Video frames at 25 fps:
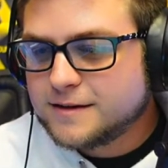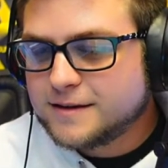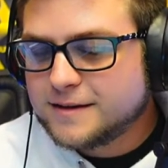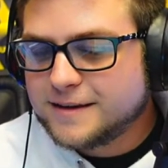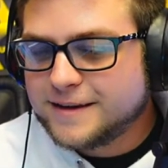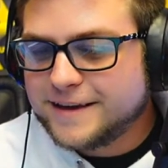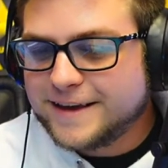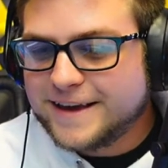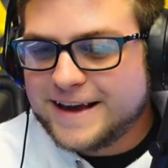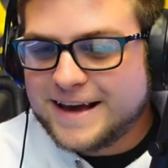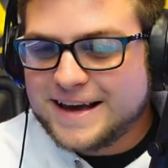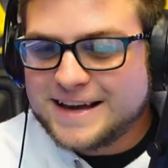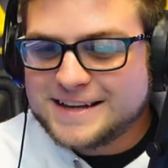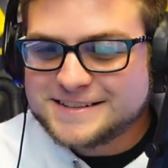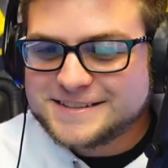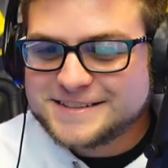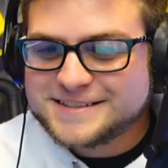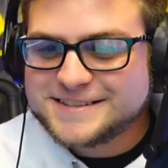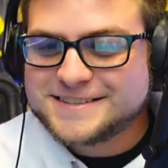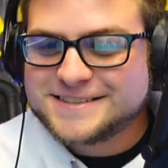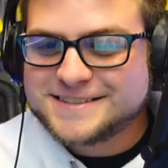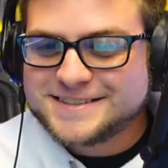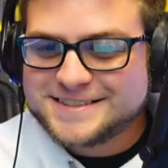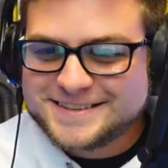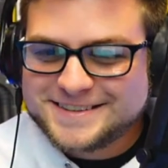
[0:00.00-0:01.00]

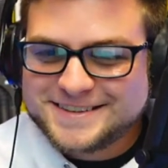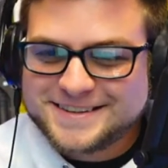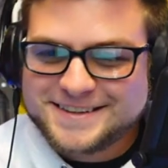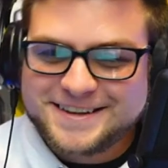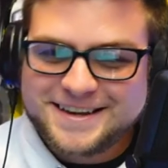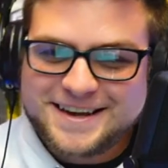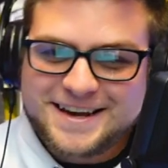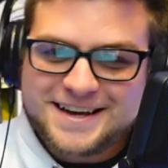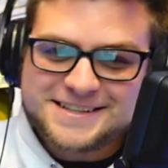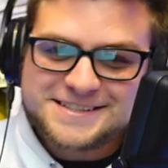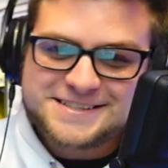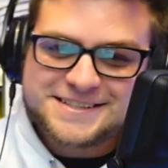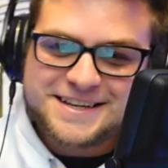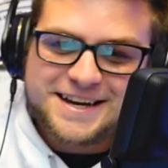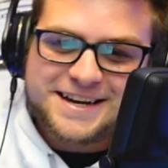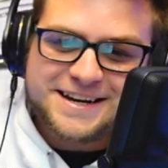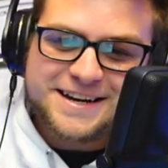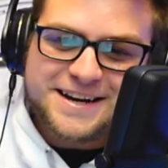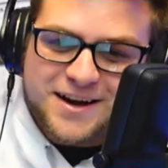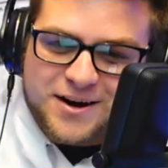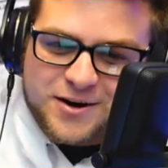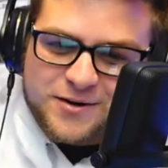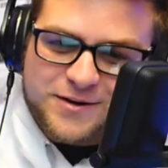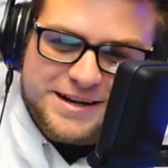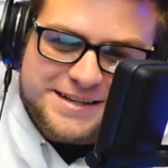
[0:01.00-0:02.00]
Yes, yes, I
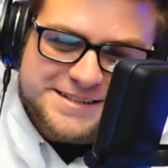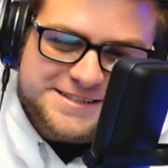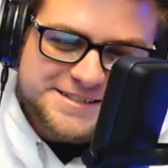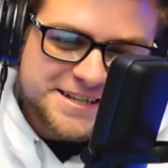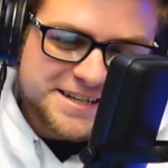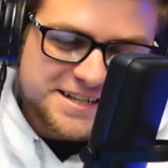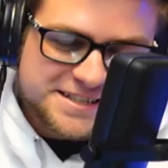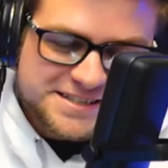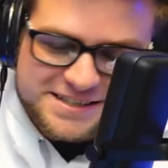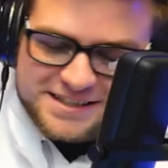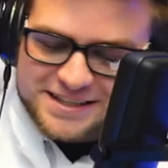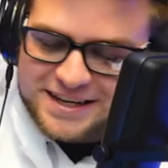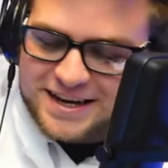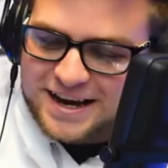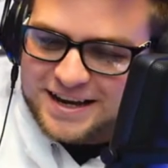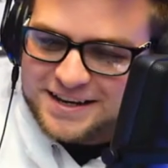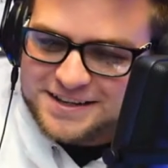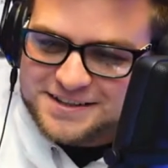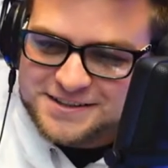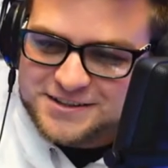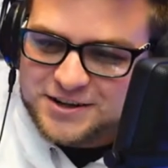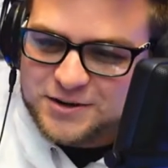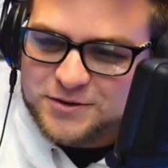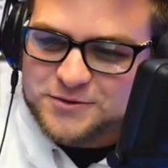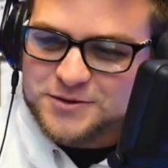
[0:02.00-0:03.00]
know SJC. I
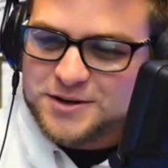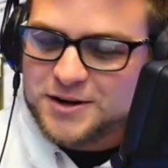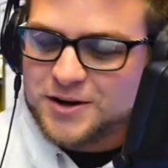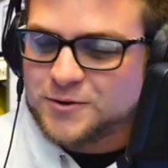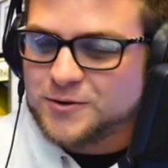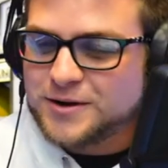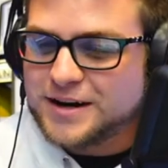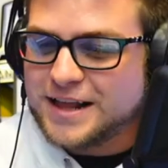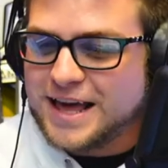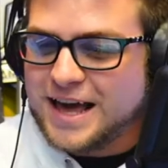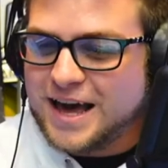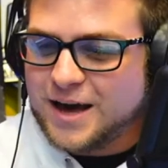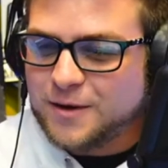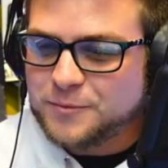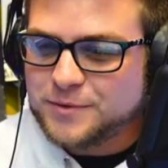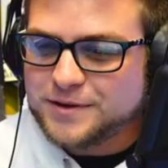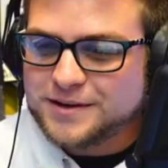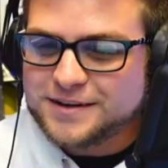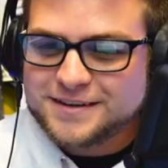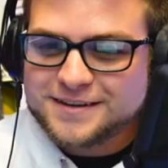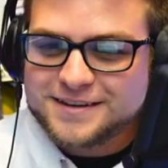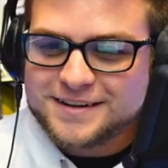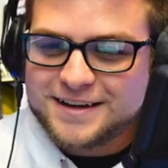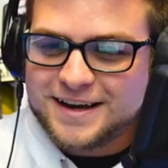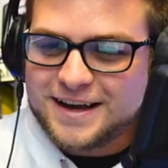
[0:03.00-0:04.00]
don't know what
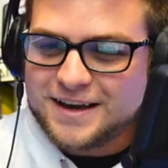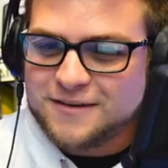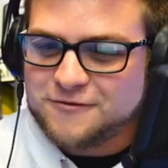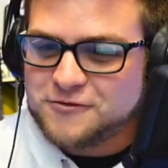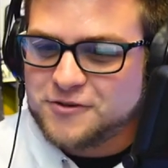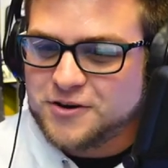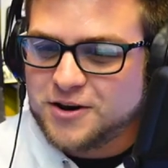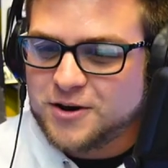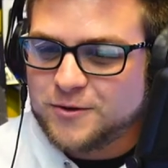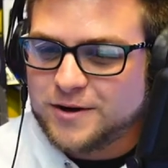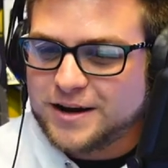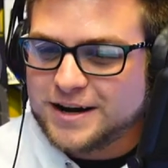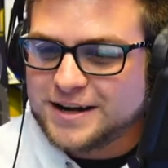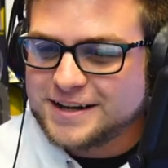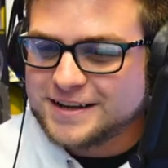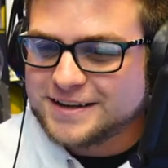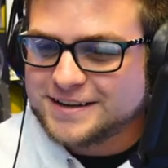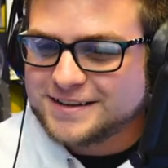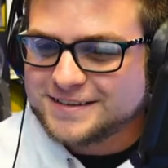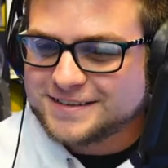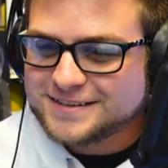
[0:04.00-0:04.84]
happened. I have no idea.